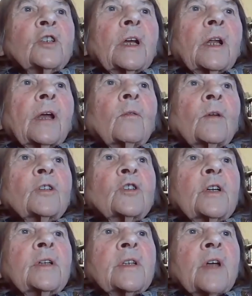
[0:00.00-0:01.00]
Chile where
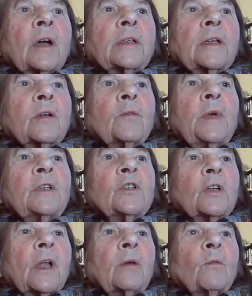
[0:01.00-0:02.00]
she started
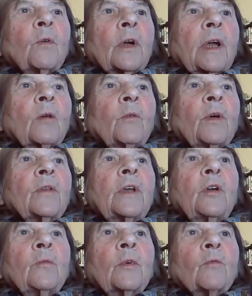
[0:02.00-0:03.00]
immediately working with the
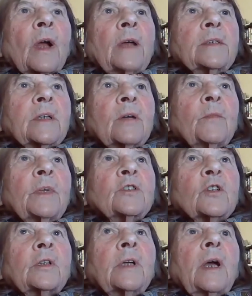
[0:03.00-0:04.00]
Human Rights
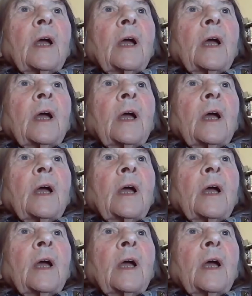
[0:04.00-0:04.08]
Commission.